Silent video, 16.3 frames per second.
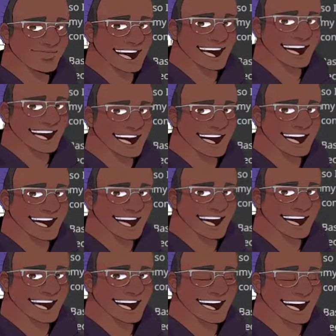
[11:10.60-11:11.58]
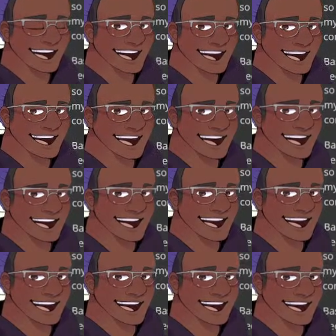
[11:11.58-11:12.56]
I got a DM from
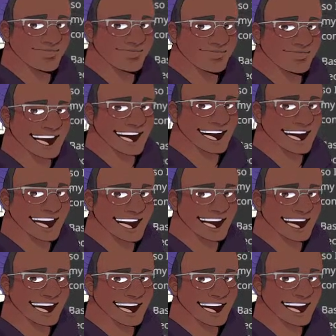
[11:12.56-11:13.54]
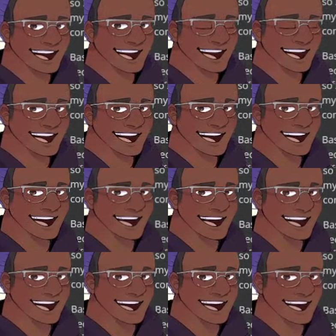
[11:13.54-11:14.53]
somebody that was just near
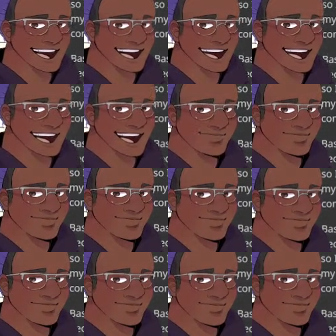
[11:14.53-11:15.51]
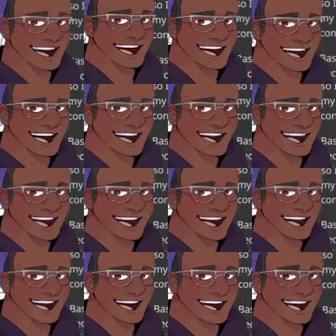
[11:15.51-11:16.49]
psychotic, right? It was
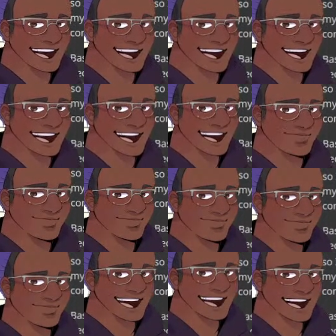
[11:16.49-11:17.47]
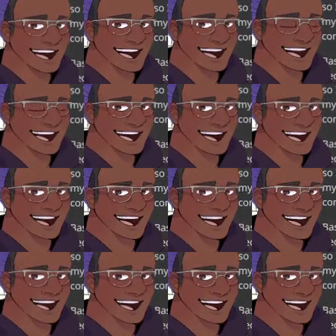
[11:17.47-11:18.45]
somebody, like, basically fawning
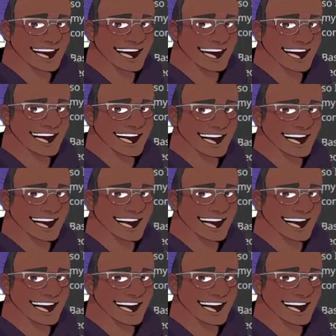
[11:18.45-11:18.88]
over what I